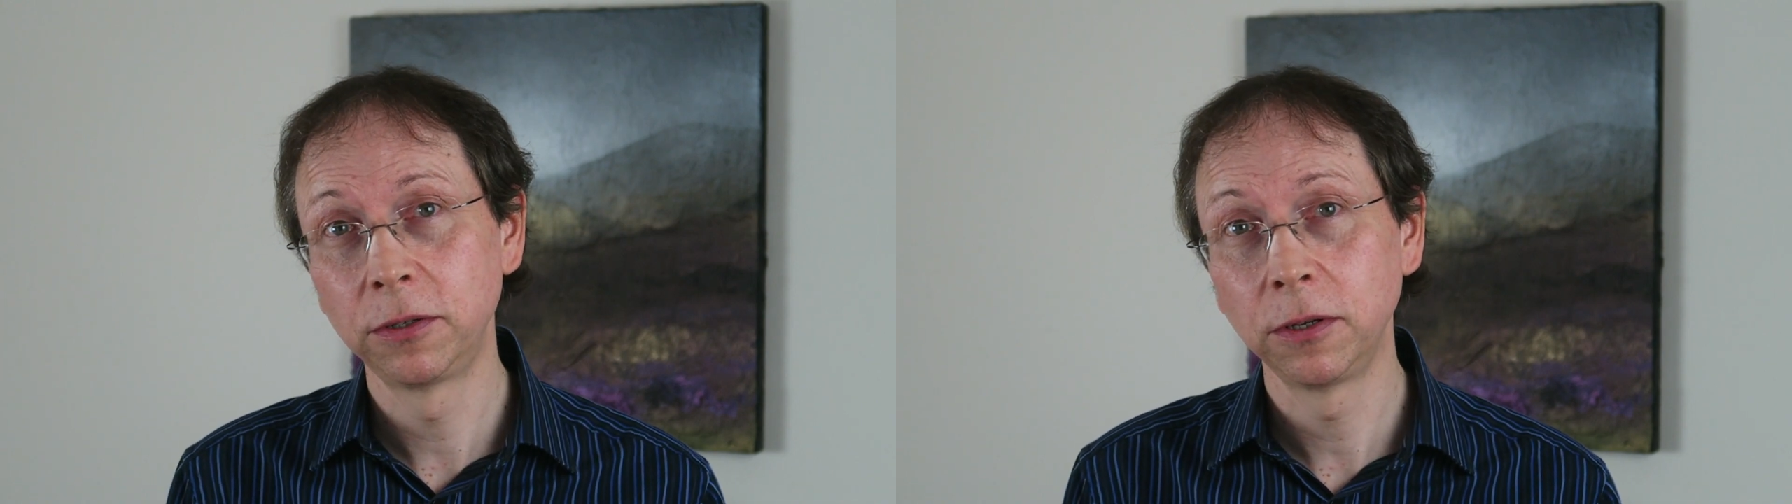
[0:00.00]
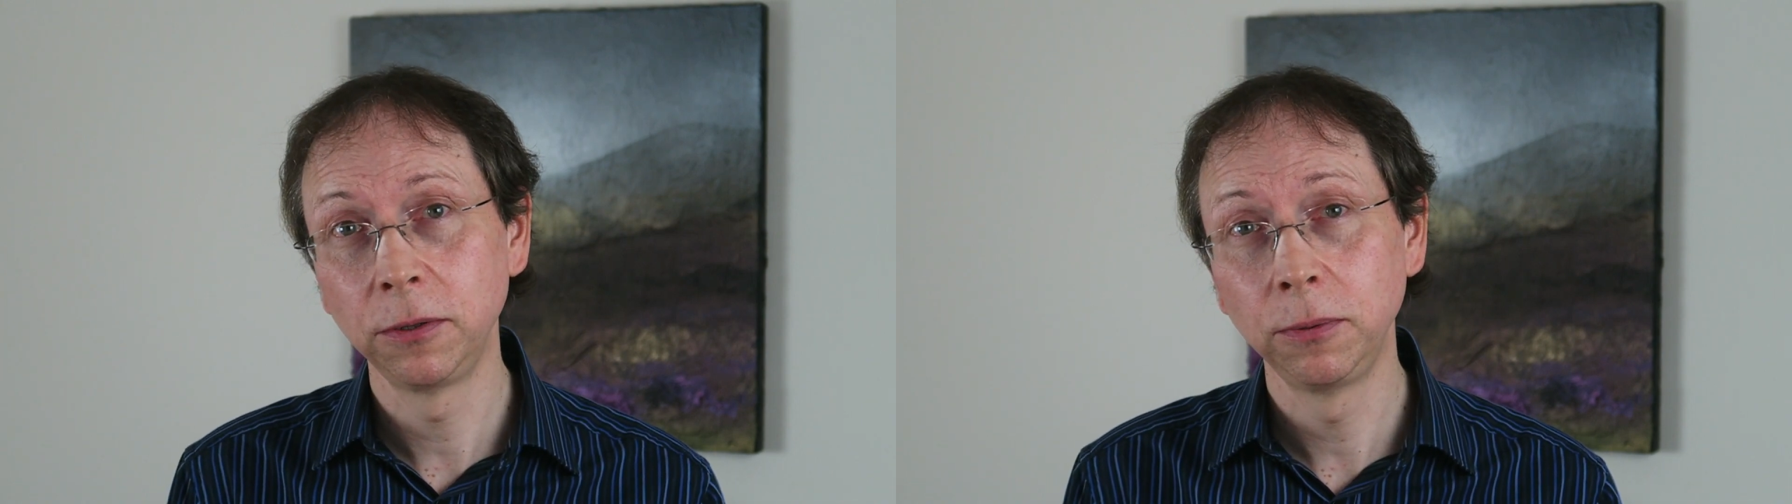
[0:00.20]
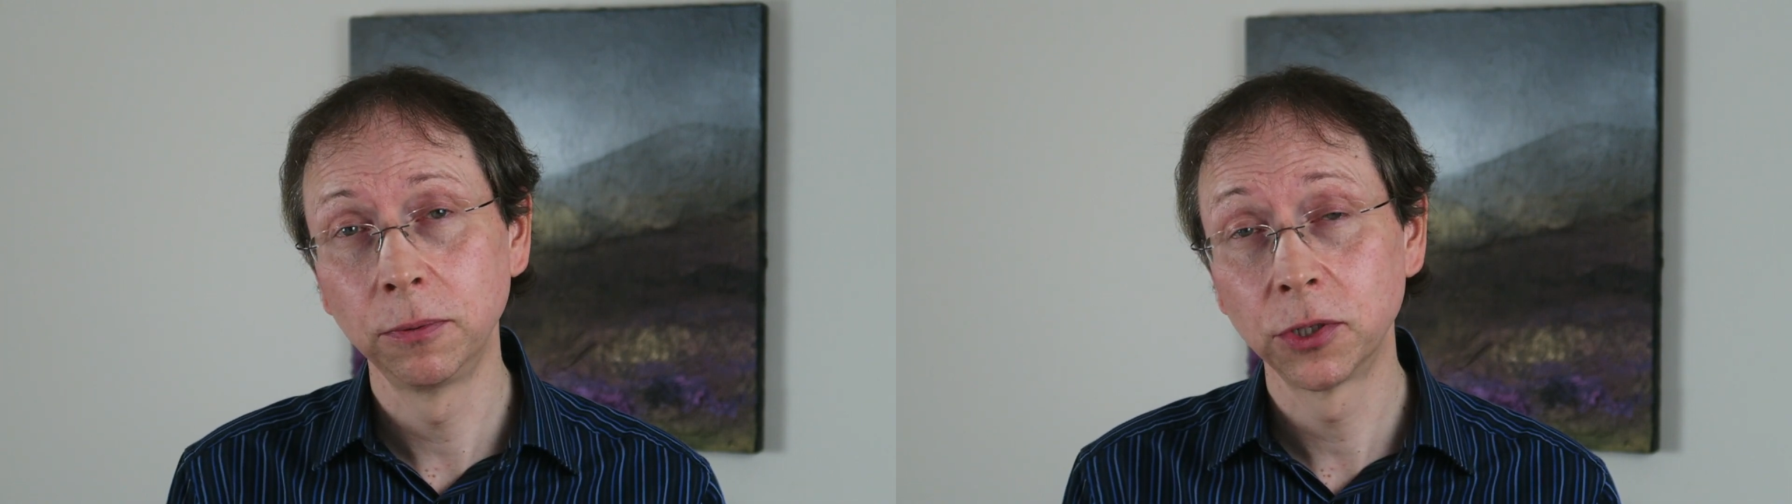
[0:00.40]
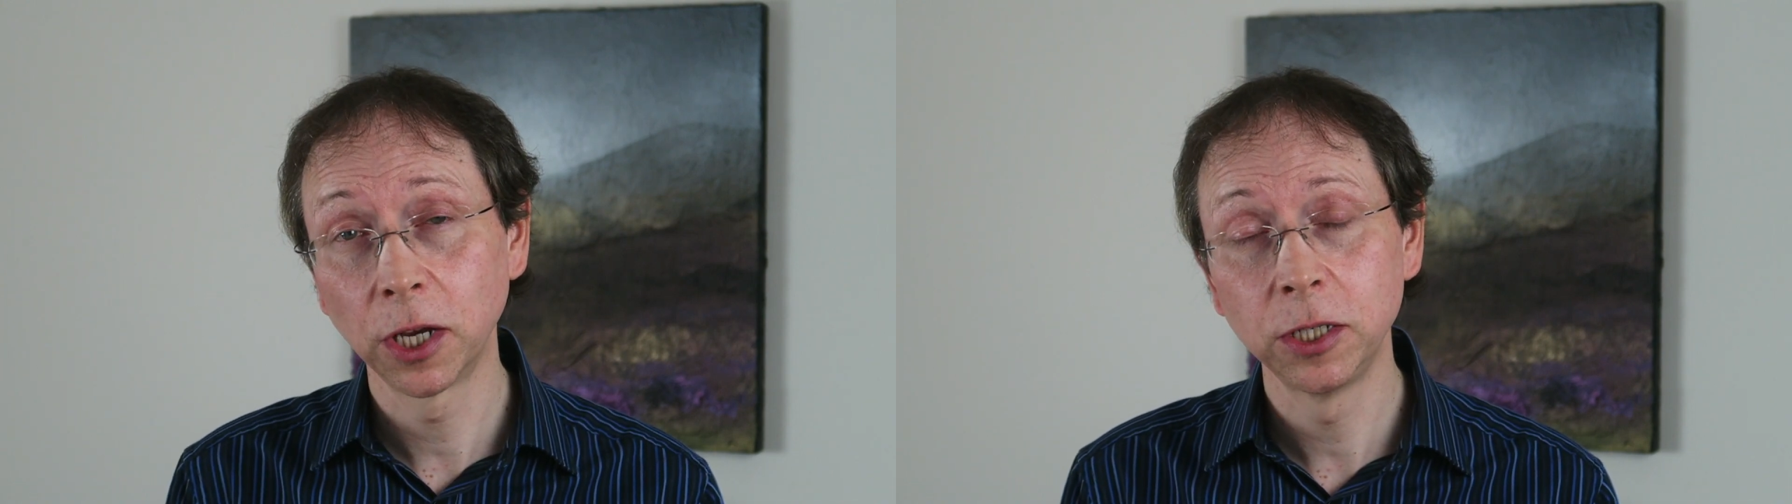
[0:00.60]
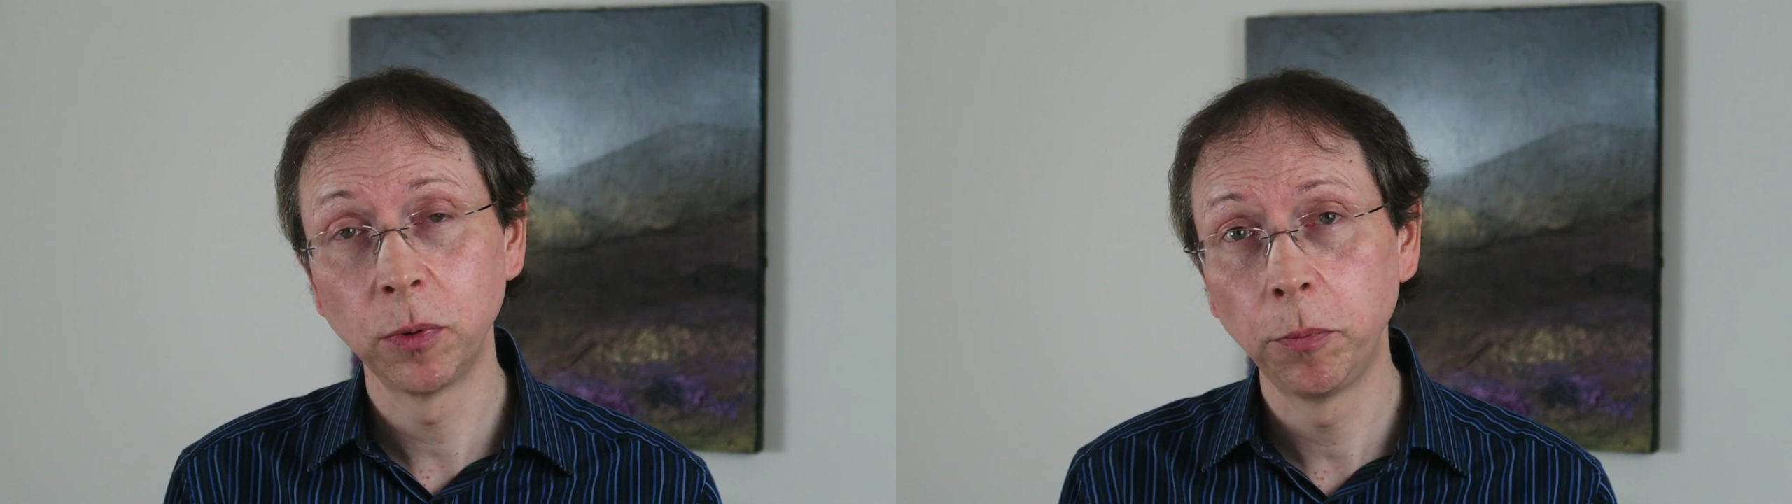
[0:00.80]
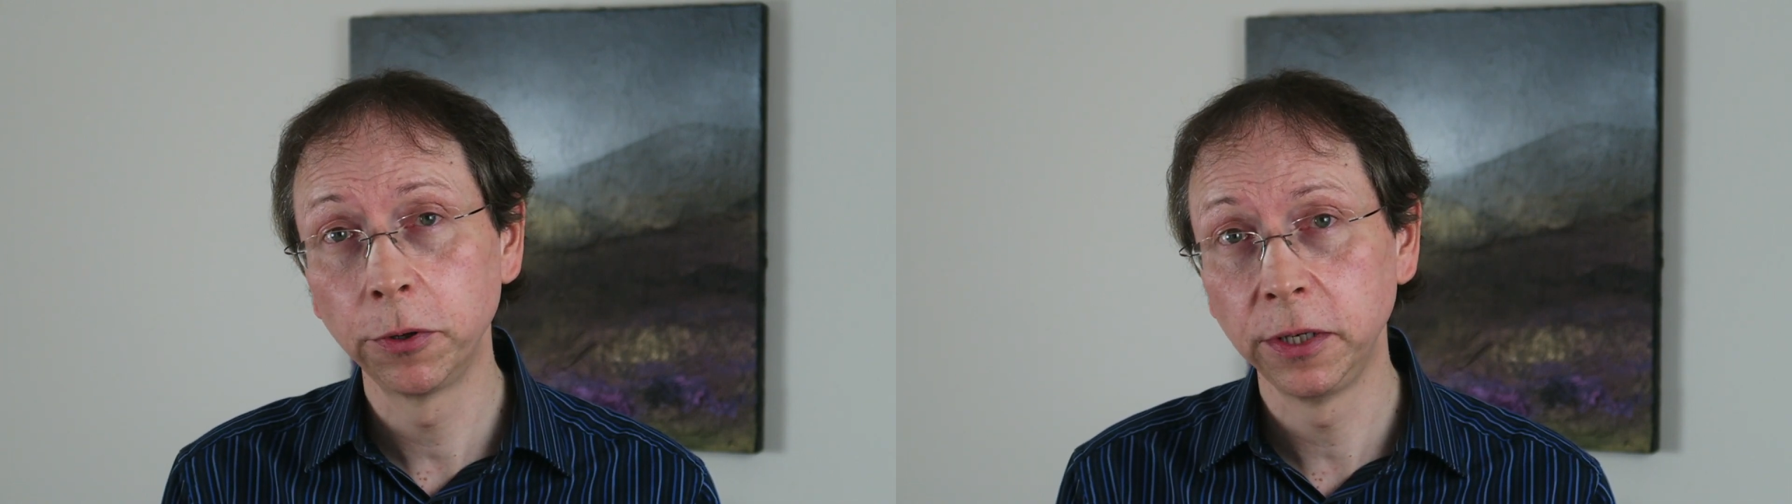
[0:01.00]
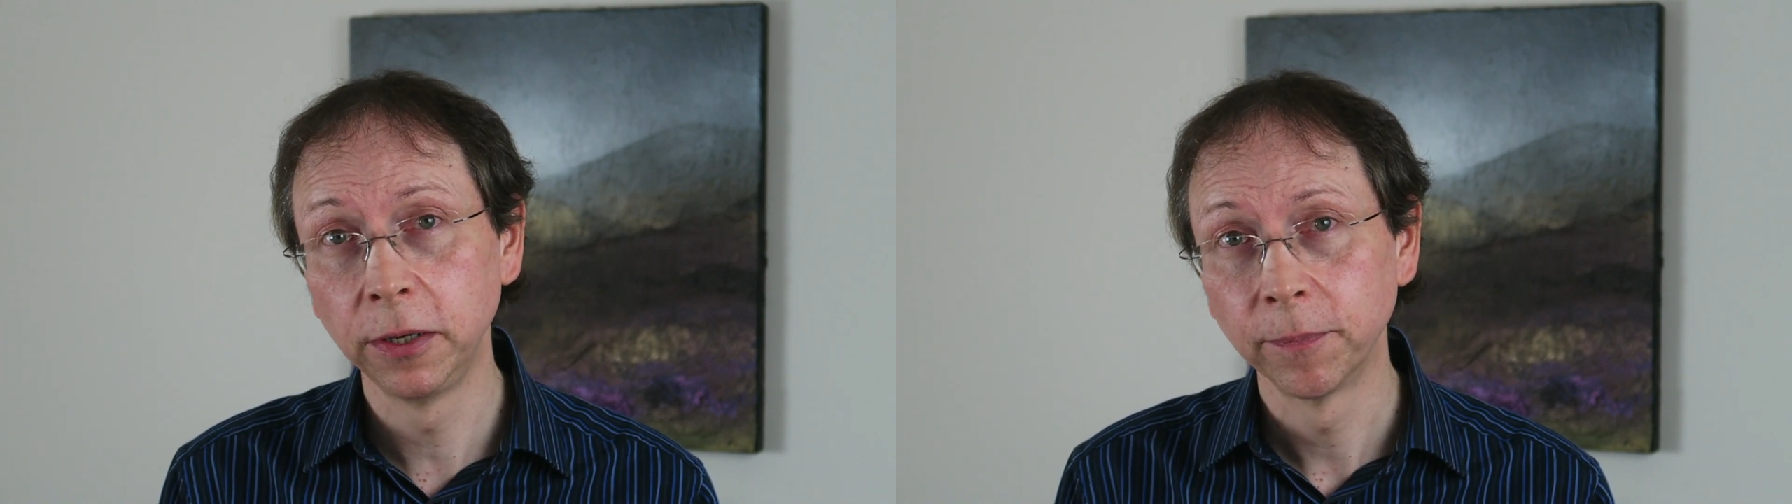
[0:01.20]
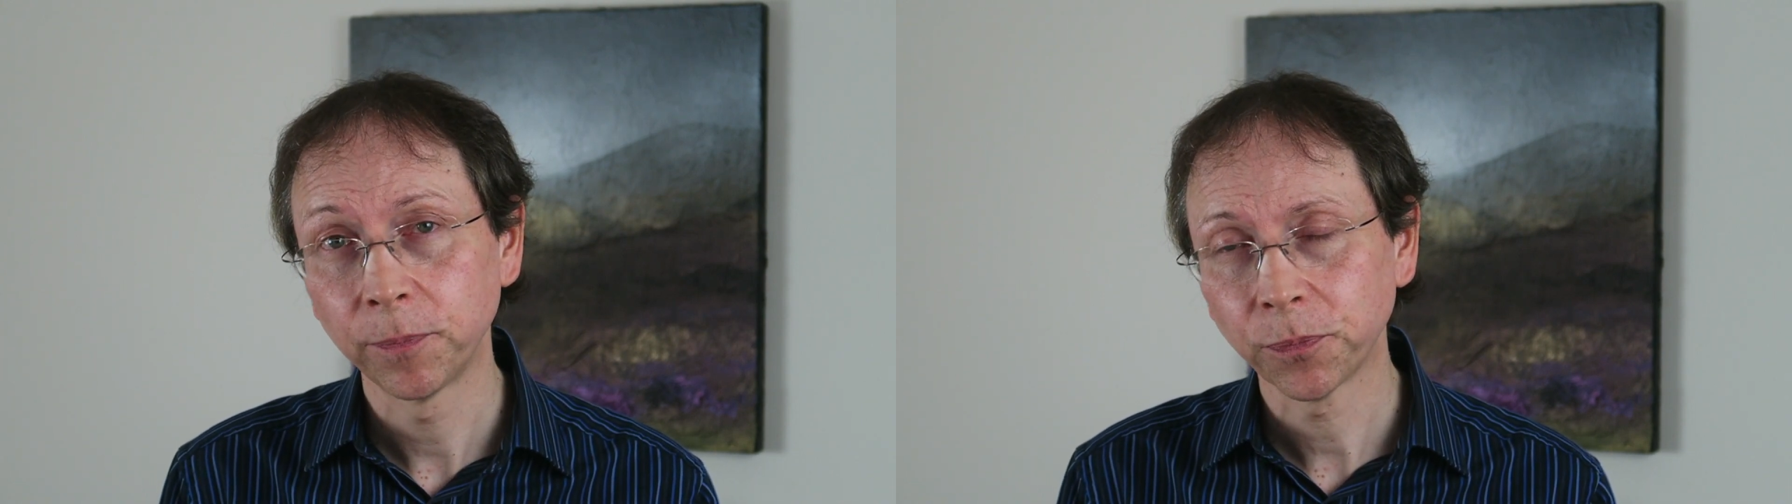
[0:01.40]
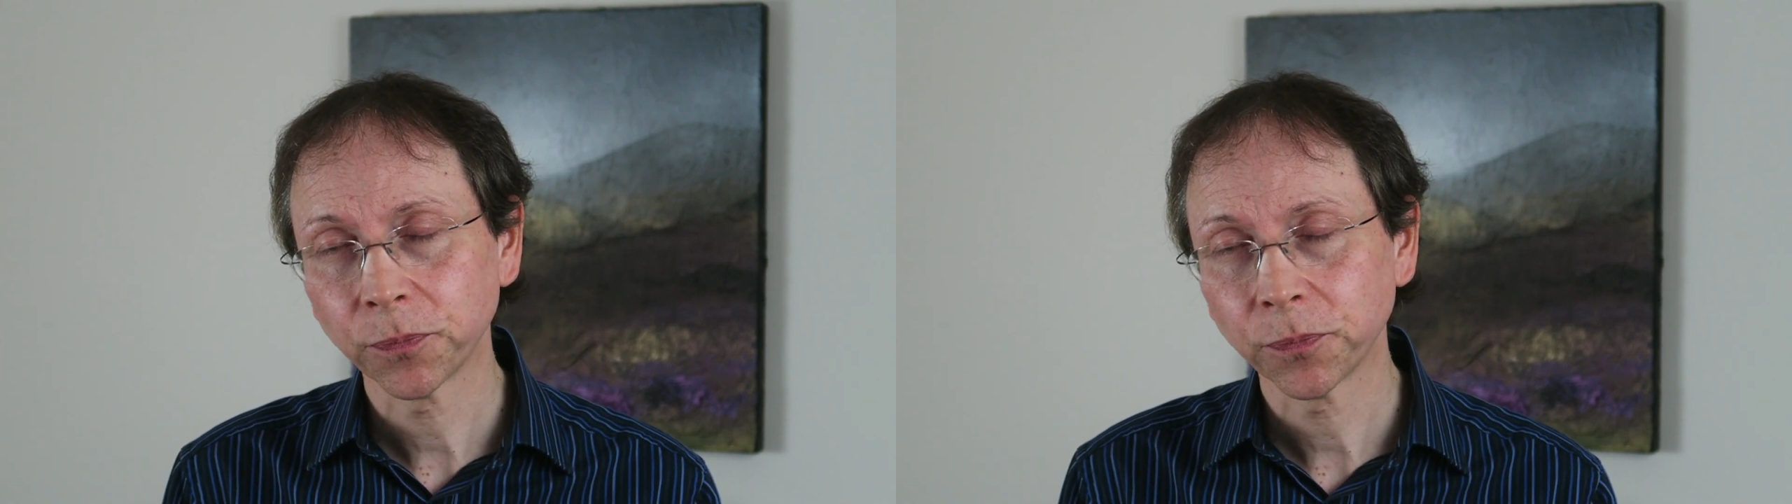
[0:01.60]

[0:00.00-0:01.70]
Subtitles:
to change my body.